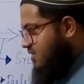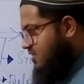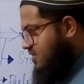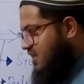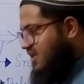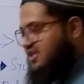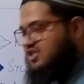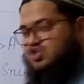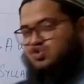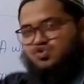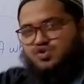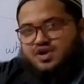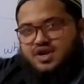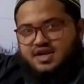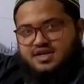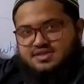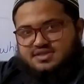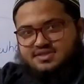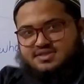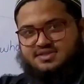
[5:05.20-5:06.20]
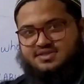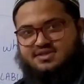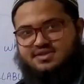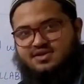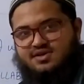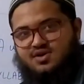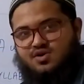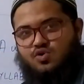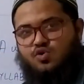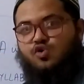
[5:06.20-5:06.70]
these students
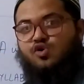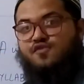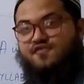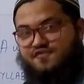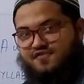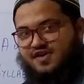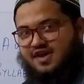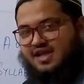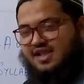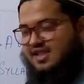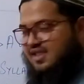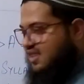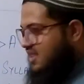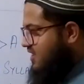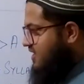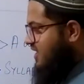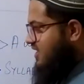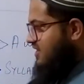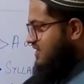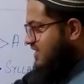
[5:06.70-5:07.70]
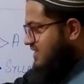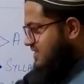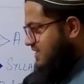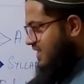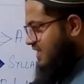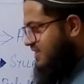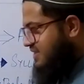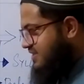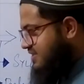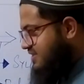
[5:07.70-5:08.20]
who feel that this
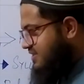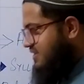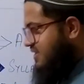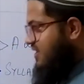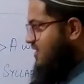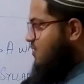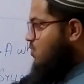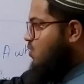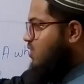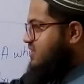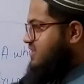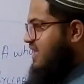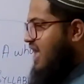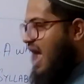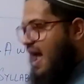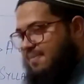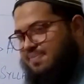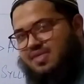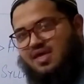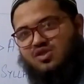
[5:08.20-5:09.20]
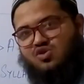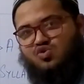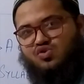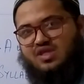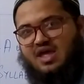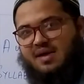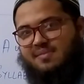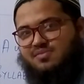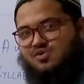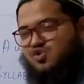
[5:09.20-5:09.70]
is what's happening to
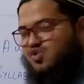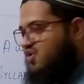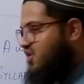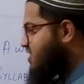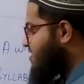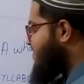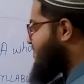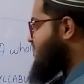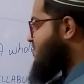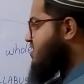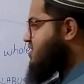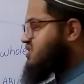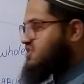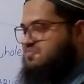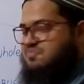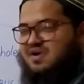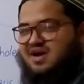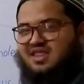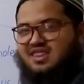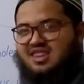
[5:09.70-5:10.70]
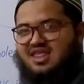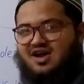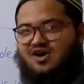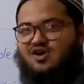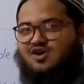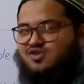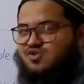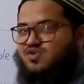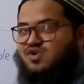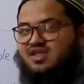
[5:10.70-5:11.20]
them during the first month
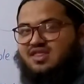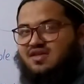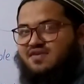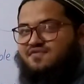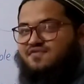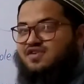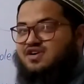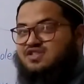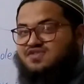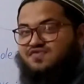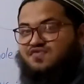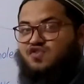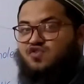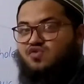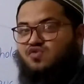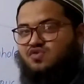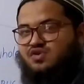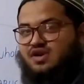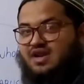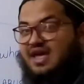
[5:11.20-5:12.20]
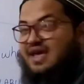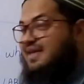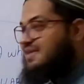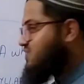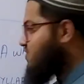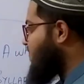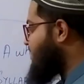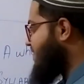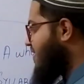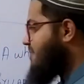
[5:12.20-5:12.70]
or during the first few
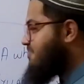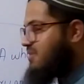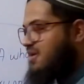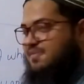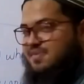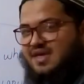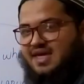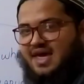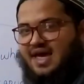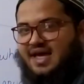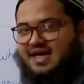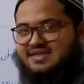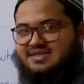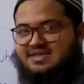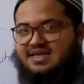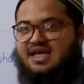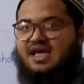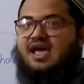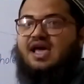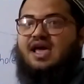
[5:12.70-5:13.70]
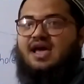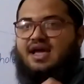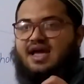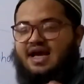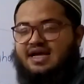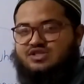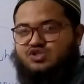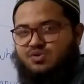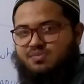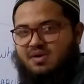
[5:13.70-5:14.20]
days of MBBS,
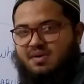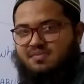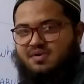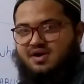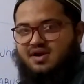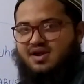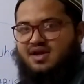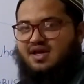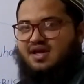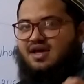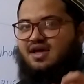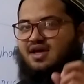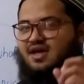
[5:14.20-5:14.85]
guys, remember,